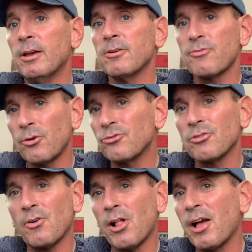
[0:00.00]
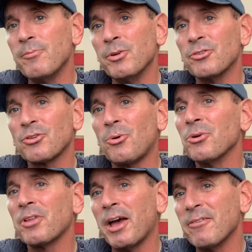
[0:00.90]
First of all, I've been
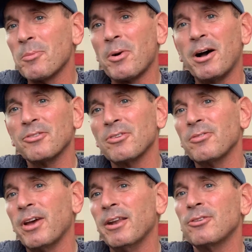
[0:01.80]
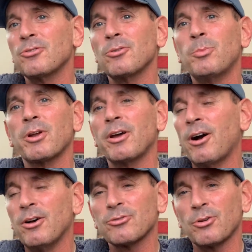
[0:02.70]
told I have a positive attitude, but I
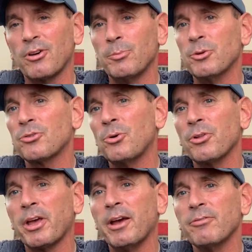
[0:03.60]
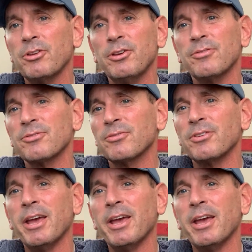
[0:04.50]
also have been told I have the gift of